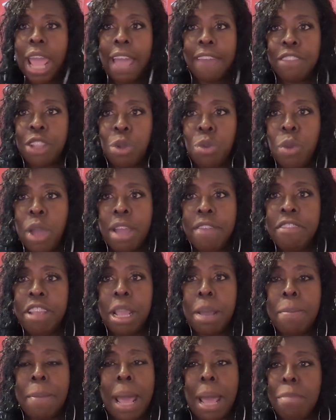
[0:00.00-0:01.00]
you don't have to
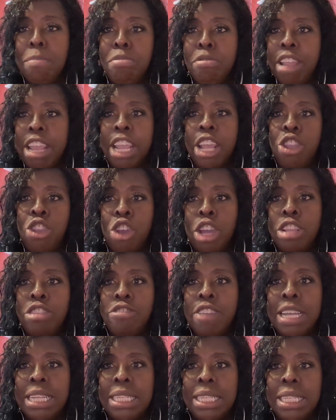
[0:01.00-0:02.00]
worry about bringing
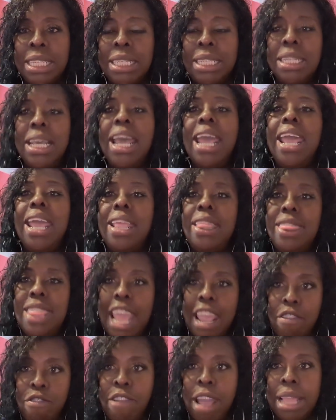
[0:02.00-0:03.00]
your dresses.
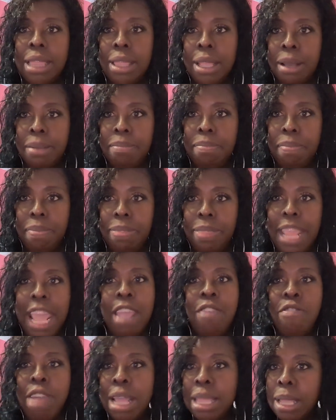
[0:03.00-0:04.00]
They rent them.
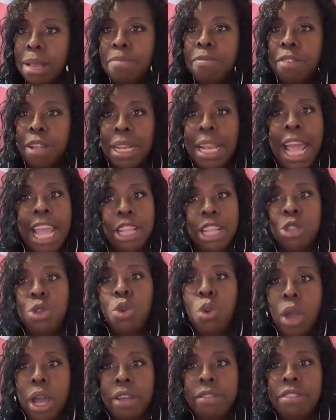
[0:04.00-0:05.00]
They rent them for
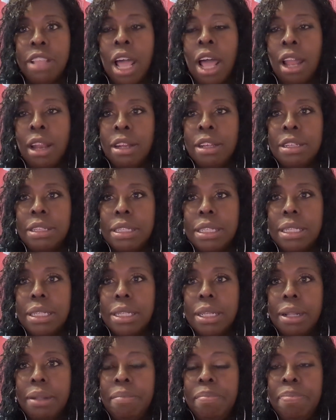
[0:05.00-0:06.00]
like
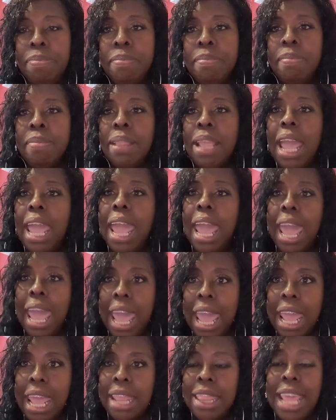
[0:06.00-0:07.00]
$12.
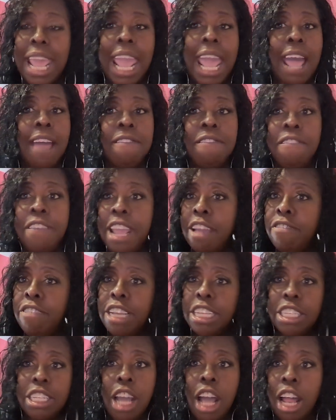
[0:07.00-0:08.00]
And they have
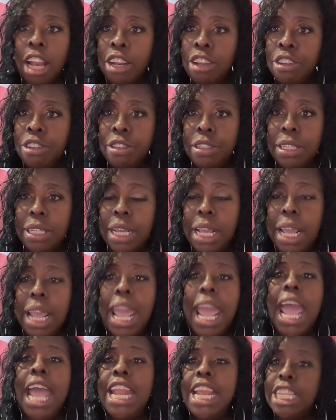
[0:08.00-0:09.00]
various colors,
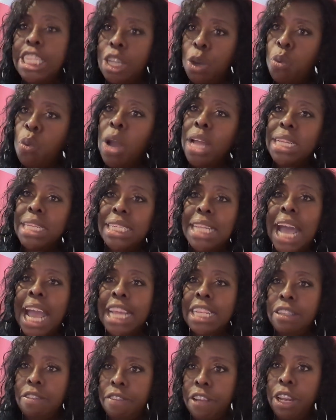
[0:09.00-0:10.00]
and it's a one
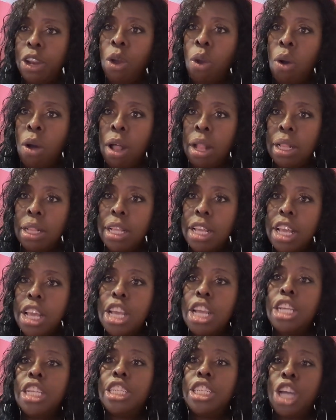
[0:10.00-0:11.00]
size fit all,
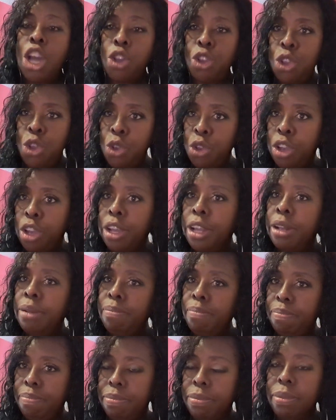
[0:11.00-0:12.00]
so you
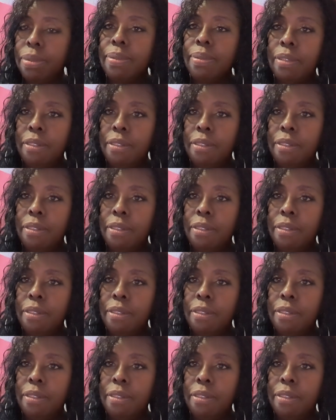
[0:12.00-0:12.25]
could